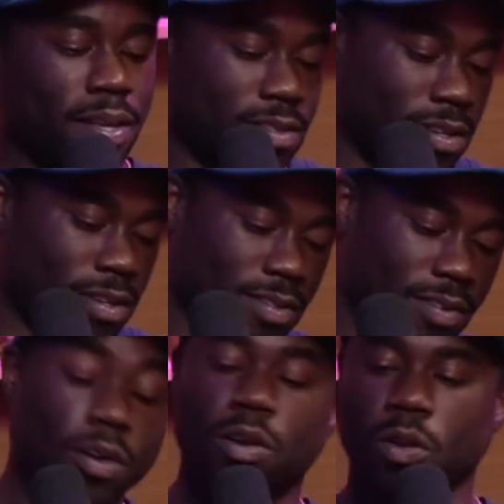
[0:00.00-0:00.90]
into this
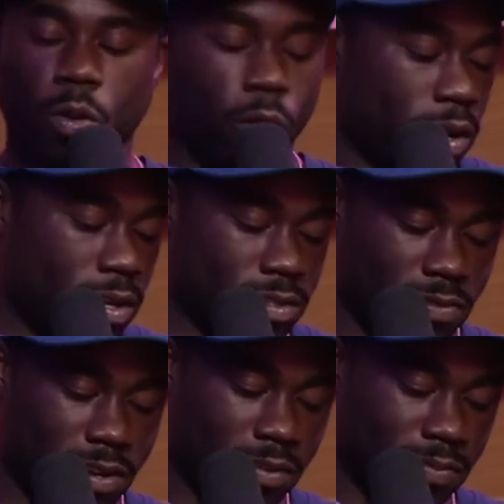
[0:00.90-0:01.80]
glorious
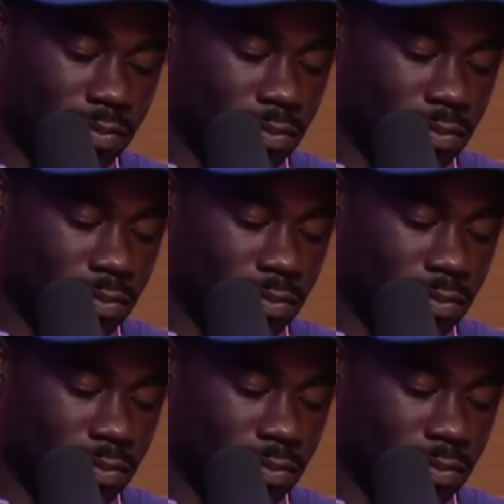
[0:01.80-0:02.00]
film.